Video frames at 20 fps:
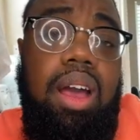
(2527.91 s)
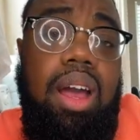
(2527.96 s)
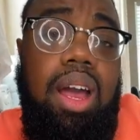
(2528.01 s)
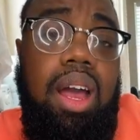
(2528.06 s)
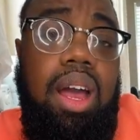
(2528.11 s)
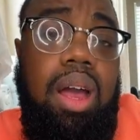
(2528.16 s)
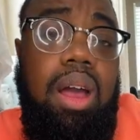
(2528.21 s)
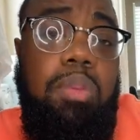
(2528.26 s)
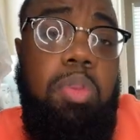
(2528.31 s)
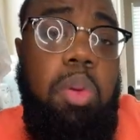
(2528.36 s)

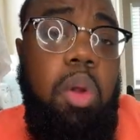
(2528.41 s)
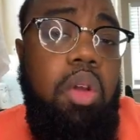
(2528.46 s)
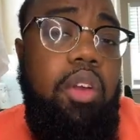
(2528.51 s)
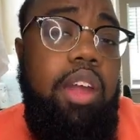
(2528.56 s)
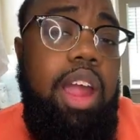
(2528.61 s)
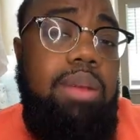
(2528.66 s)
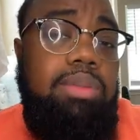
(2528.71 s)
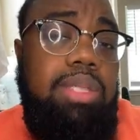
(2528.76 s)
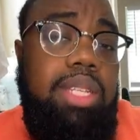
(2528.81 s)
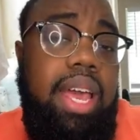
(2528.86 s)

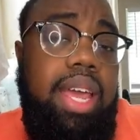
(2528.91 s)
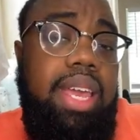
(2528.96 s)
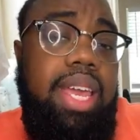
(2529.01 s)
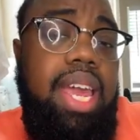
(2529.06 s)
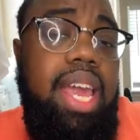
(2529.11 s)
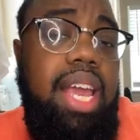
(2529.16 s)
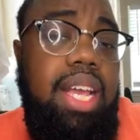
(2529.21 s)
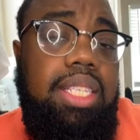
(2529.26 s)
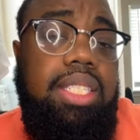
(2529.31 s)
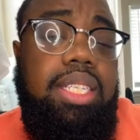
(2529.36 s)
programs
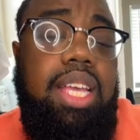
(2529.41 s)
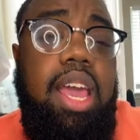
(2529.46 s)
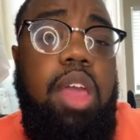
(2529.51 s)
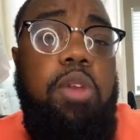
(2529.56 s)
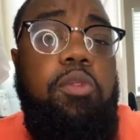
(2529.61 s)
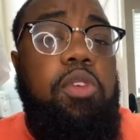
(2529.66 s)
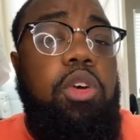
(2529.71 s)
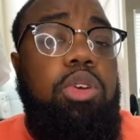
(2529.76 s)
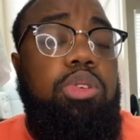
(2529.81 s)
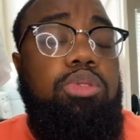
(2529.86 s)
like
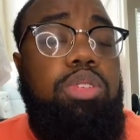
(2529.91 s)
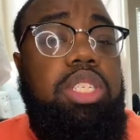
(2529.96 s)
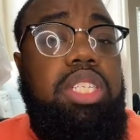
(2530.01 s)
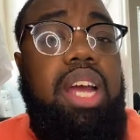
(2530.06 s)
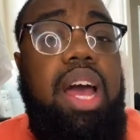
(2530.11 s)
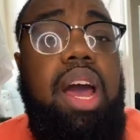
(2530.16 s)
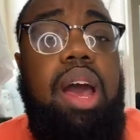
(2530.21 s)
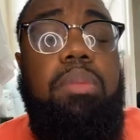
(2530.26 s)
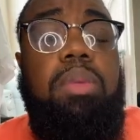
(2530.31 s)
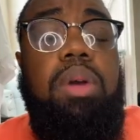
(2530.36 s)
Inkscape,
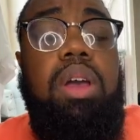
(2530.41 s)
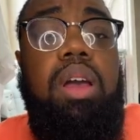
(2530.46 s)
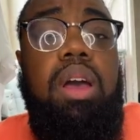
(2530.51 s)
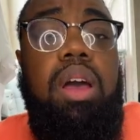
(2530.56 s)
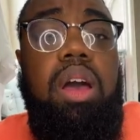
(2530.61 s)
Photoshop,